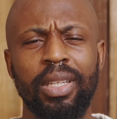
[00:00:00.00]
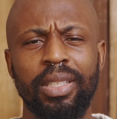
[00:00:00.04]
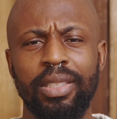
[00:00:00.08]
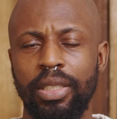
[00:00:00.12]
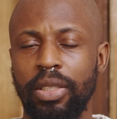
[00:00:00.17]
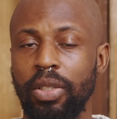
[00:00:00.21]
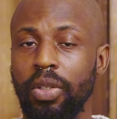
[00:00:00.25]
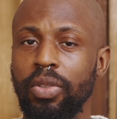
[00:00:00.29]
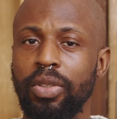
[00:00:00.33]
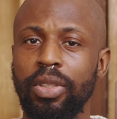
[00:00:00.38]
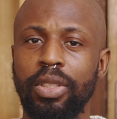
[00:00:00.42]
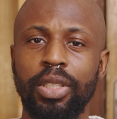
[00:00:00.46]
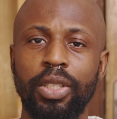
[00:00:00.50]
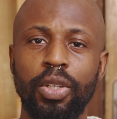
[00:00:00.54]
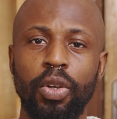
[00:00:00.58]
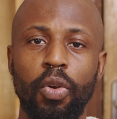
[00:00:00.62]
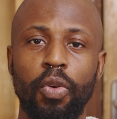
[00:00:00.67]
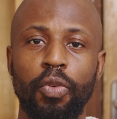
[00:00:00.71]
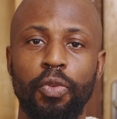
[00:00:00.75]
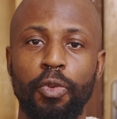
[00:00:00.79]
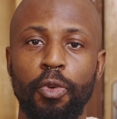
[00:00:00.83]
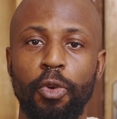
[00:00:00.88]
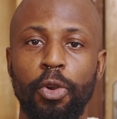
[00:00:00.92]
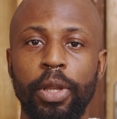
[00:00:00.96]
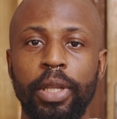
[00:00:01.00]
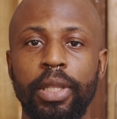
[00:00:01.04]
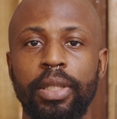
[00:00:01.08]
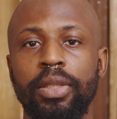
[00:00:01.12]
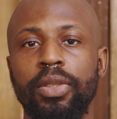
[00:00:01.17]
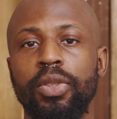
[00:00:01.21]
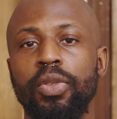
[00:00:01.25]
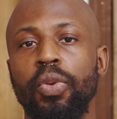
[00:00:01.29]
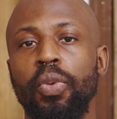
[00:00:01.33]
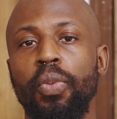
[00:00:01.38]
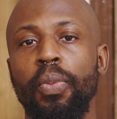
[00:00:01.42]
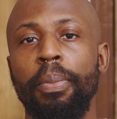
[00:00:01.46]
they don't think of
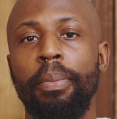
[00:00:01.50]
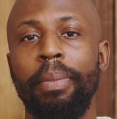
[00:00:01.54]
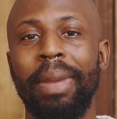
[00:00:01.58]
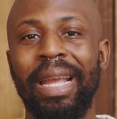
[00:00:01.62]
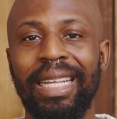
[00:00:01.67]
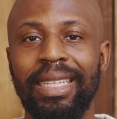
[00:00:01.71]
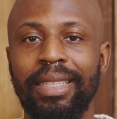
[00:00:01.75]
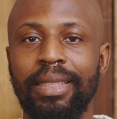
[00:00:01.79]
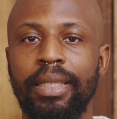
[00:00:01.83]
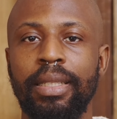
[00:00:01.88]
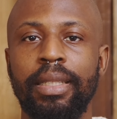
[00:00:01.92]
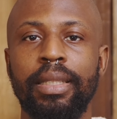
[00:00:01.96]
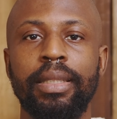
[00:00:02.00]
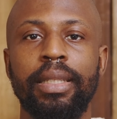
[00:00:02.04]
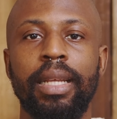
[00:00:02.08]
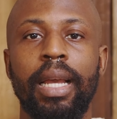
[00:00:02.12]
ways to maintain